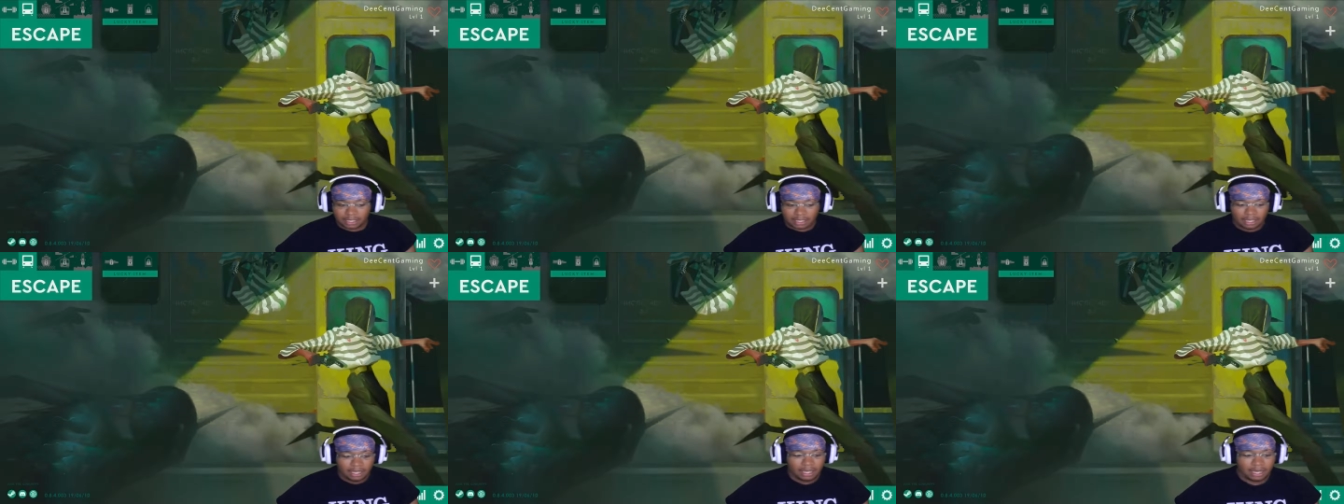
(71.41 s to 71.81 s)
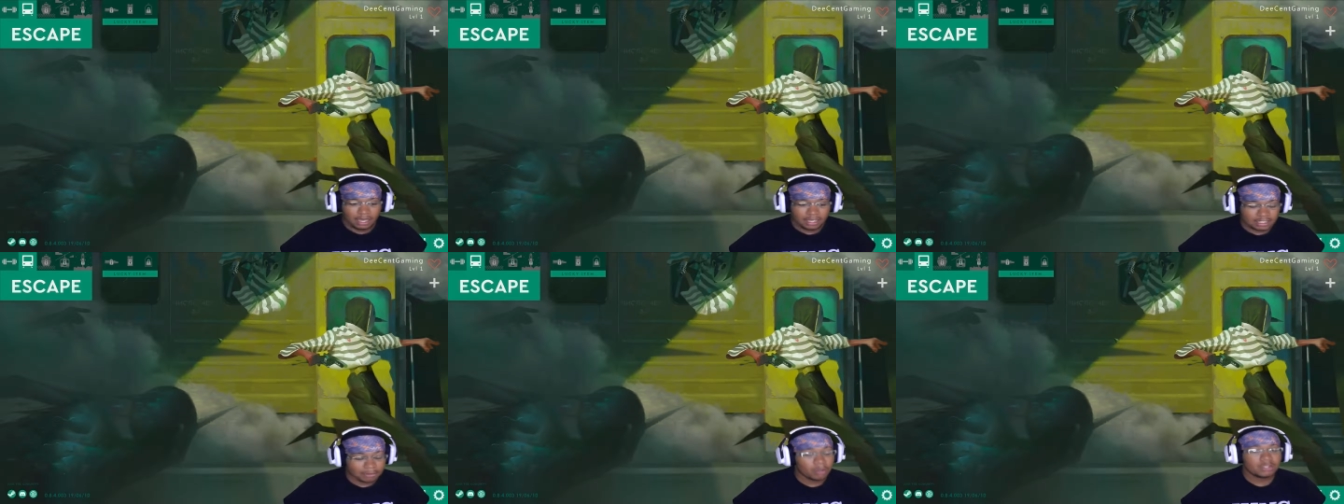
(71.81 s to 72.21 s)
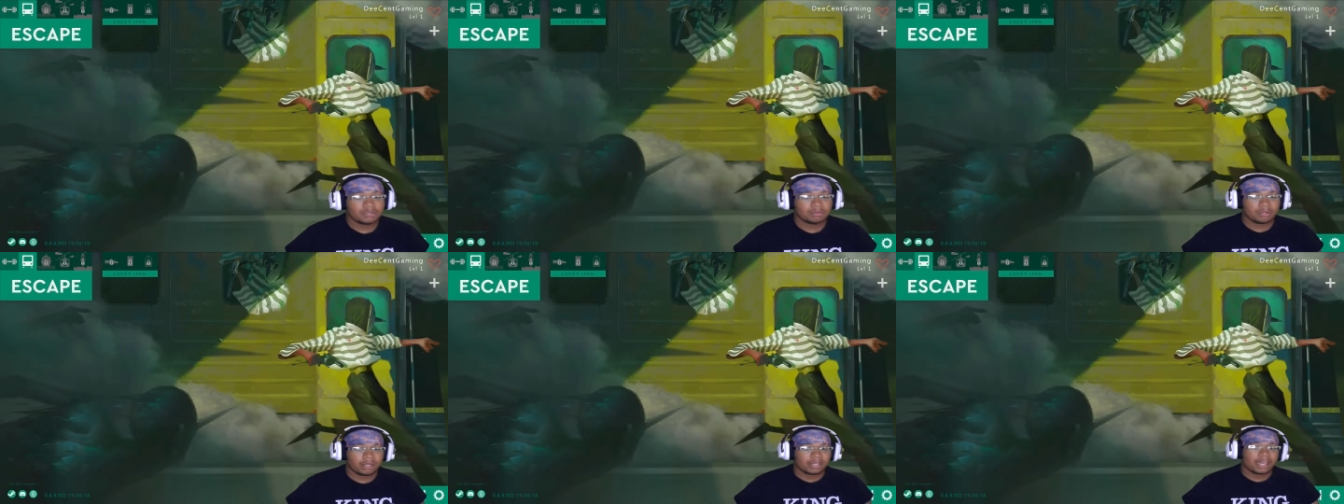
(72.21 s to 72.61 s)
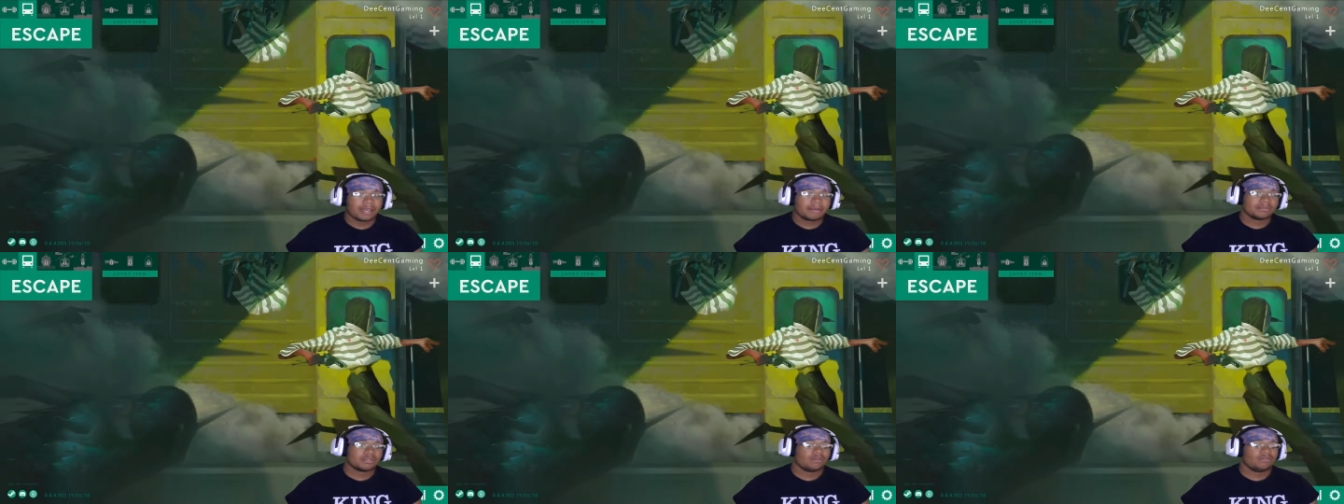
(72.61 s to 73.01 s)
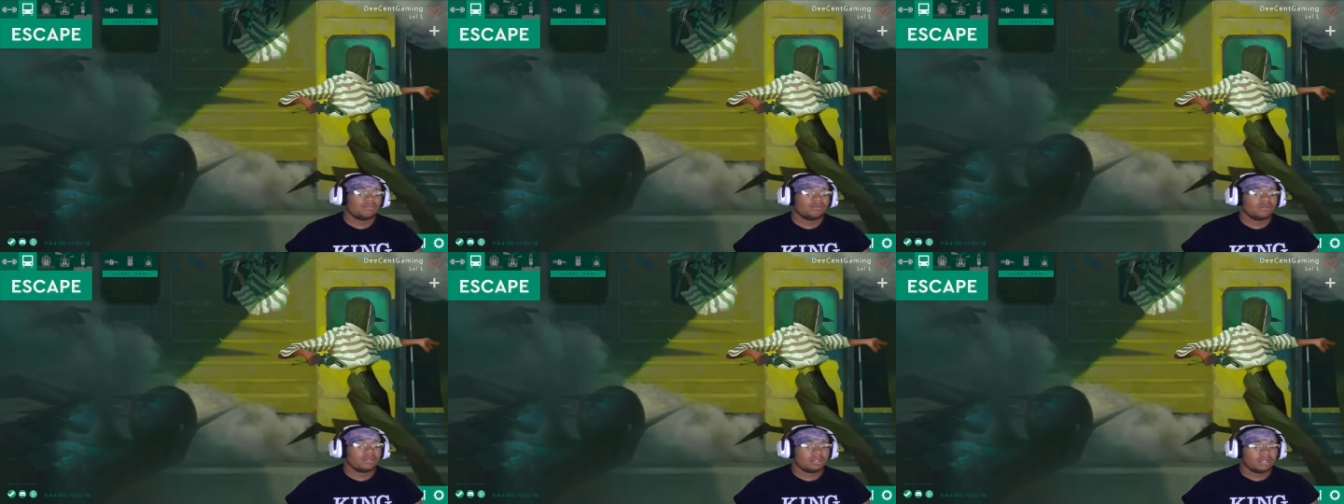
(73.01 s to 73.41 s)
Uh, it's a multiplayer game, so you
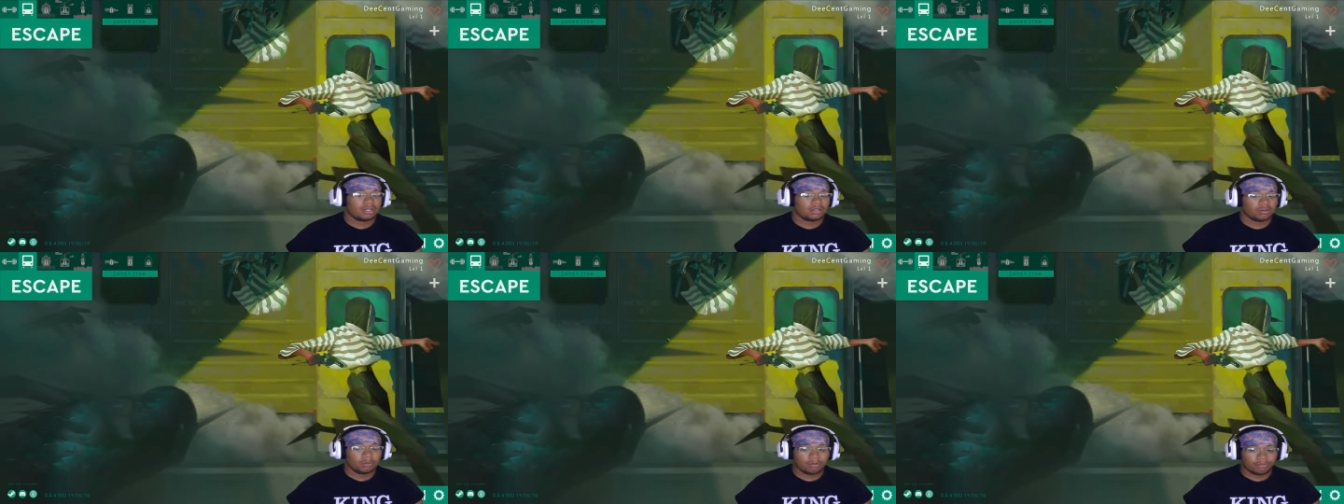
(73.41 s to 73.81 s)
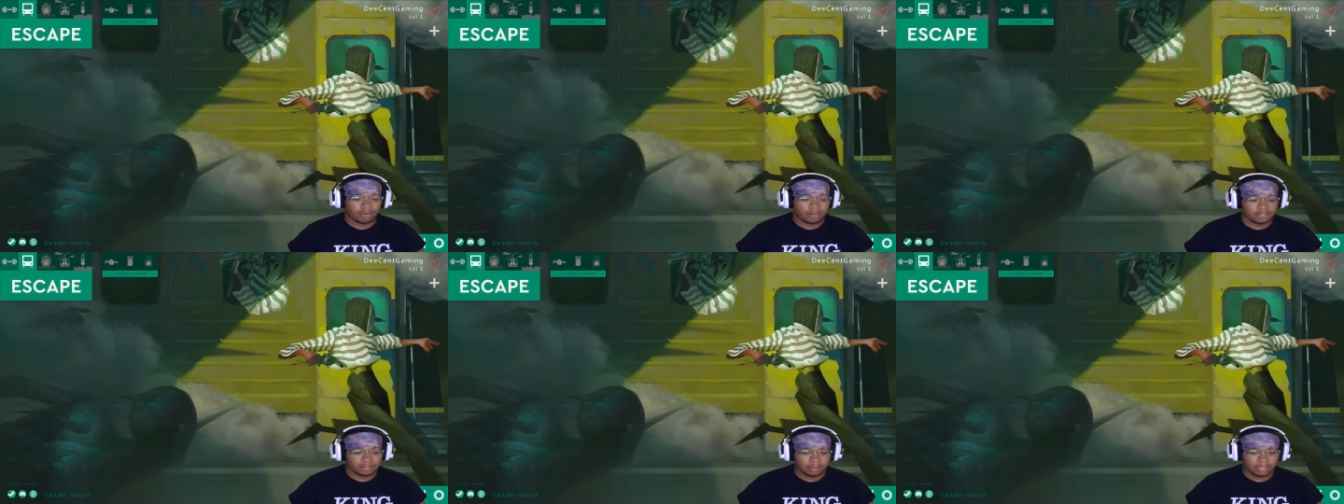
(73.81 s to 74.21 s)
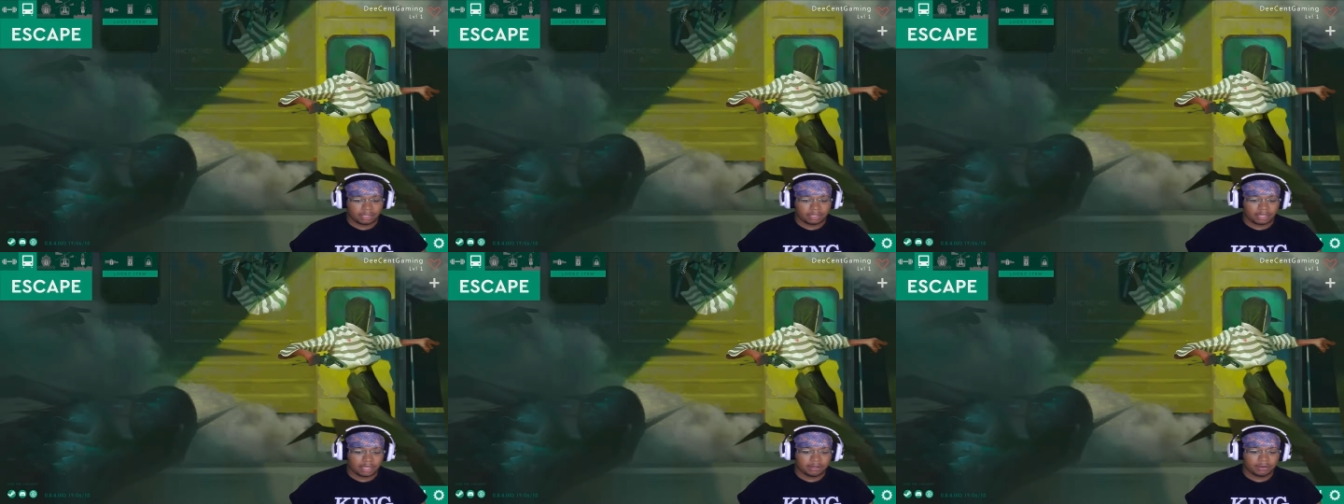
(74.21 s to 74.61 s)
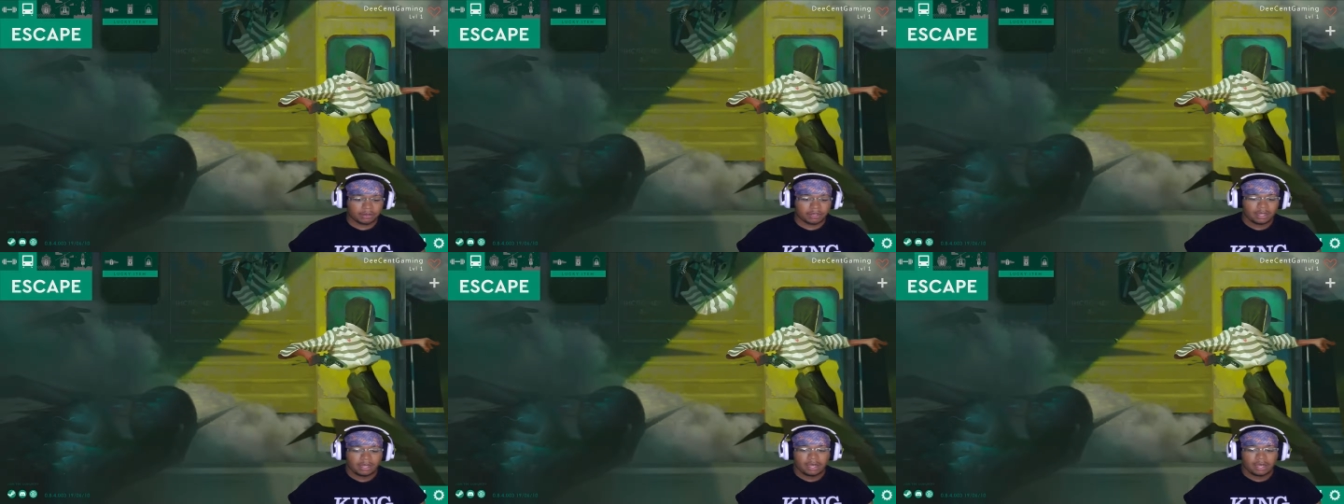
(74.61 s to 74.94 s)
can get a group of friends and play together.